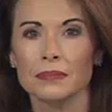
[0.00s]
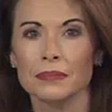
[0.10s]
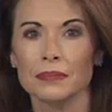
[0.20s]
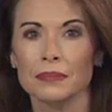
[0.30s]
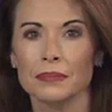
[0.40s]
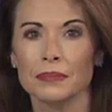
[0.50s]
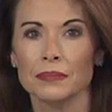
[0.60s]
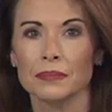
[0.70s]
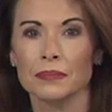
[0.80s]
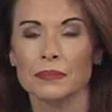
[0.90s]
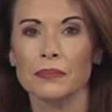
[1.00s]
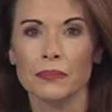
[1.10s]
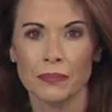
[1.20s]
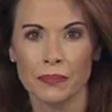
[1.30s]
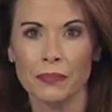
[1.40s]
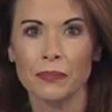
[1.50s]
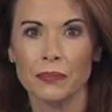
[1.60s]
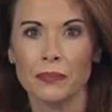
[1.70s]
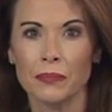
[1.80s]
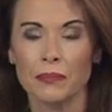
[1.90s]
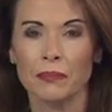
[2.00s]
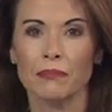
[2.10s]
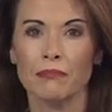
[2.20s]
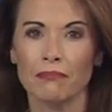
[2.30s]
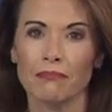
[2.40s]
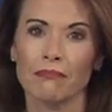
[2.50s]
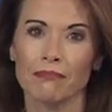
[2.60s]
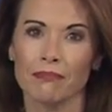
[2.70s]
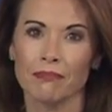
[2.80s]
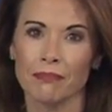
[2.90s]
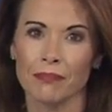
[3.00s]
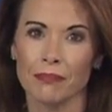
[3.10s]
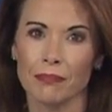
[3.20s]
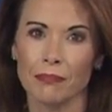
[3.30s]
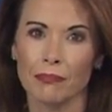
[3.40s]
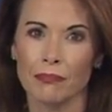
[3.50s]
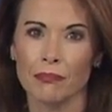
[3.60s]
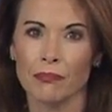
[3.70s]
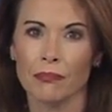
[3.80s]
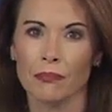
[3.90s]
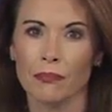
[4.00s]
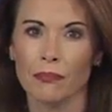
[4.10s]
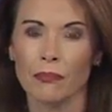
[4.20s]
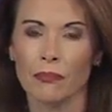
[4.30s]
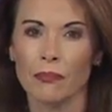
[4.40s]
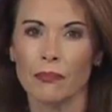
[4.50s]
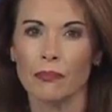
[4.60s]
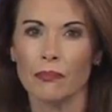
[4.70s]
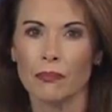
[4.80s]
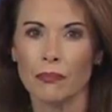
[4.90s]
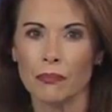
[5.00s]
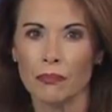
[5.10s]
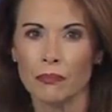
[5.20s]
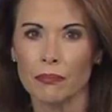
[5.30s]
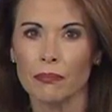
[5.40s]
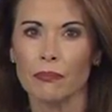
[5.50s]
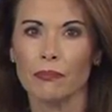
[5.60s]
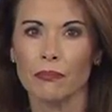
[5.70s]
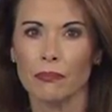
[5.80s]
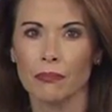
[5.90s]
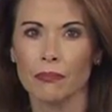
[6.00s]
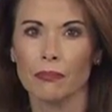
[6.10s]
No words are spoken by the person on screen.